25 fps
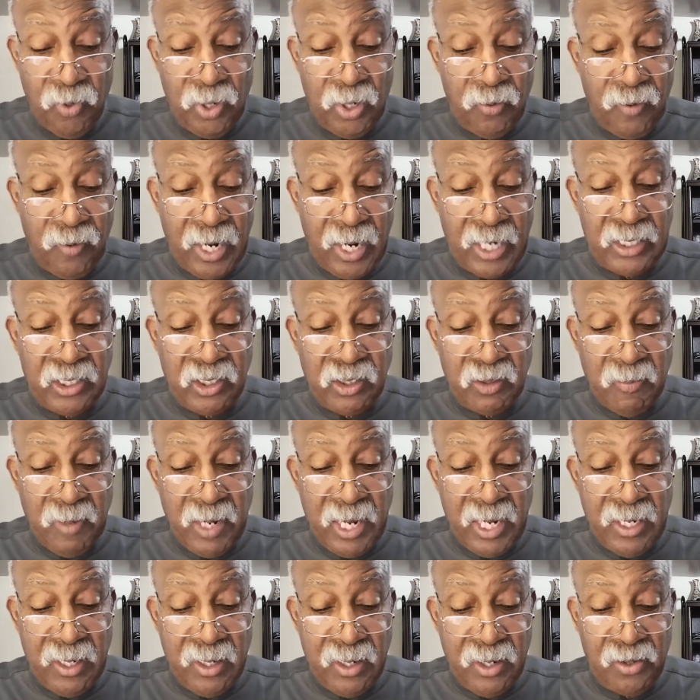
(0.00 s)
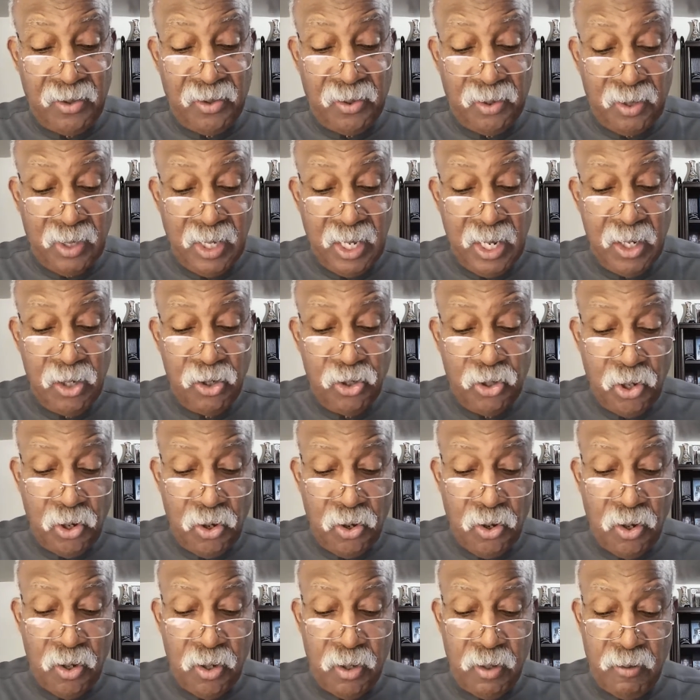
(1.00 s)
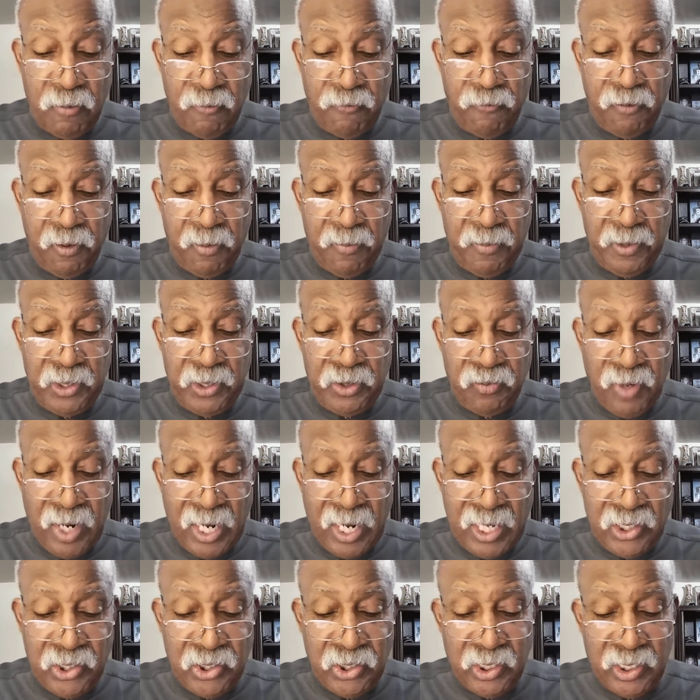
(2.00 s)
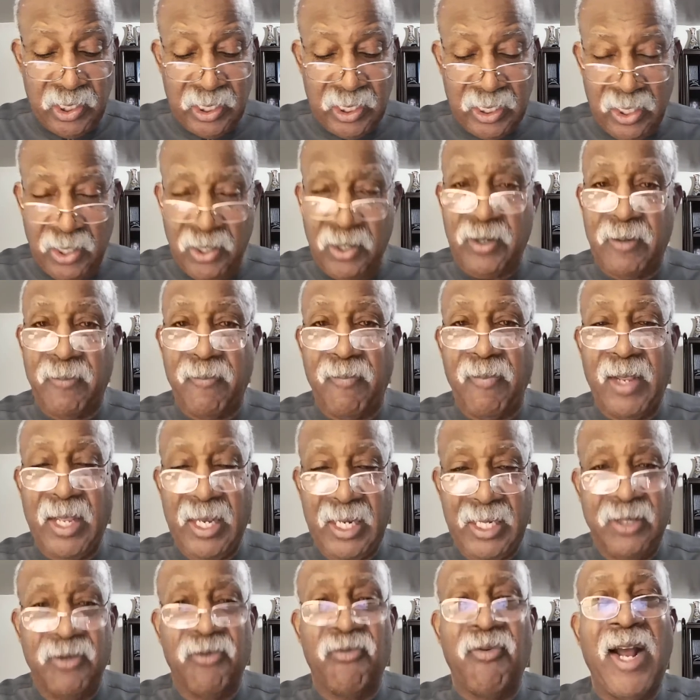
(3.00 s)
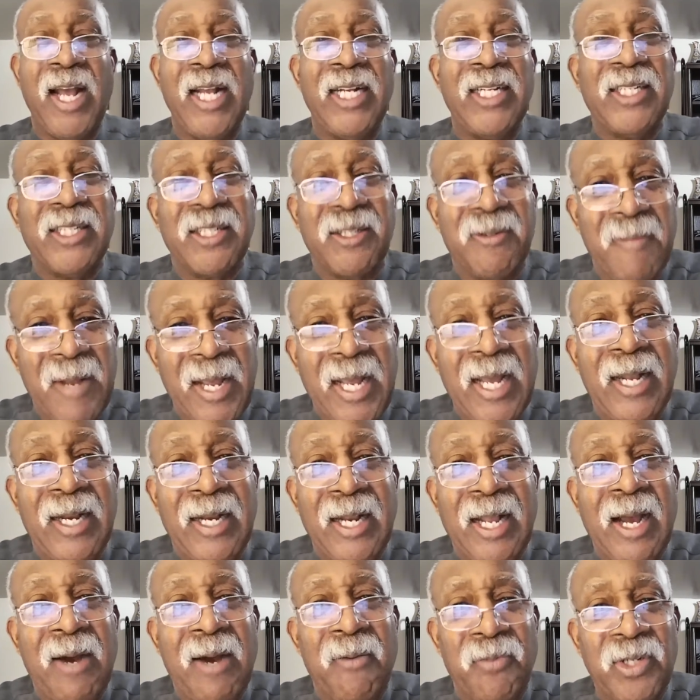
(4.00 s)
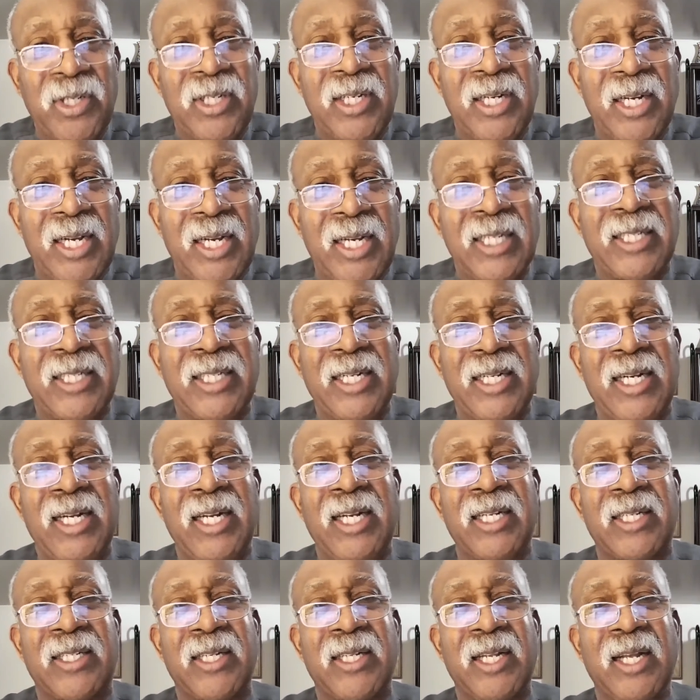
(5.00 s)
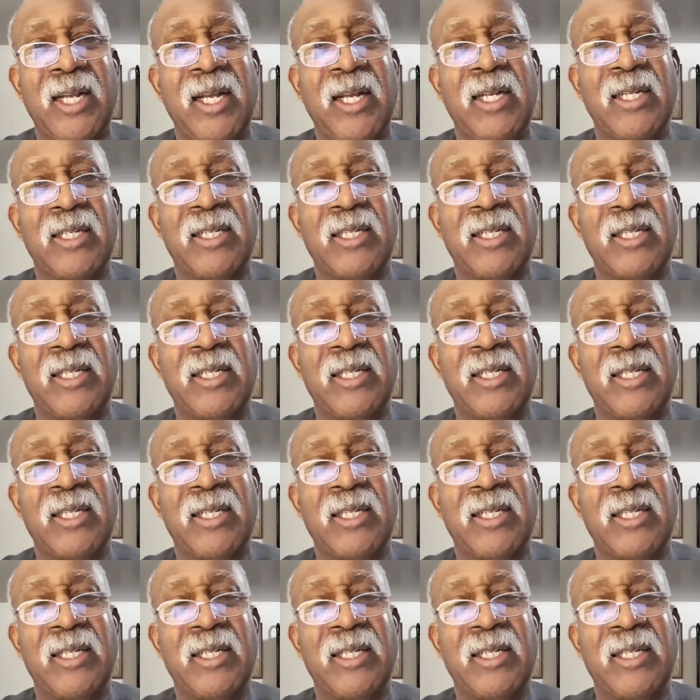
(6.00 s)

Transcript: when a righteous man doth turn from his righteousness. Look, he's righteous man. Now, I want you to listen to this.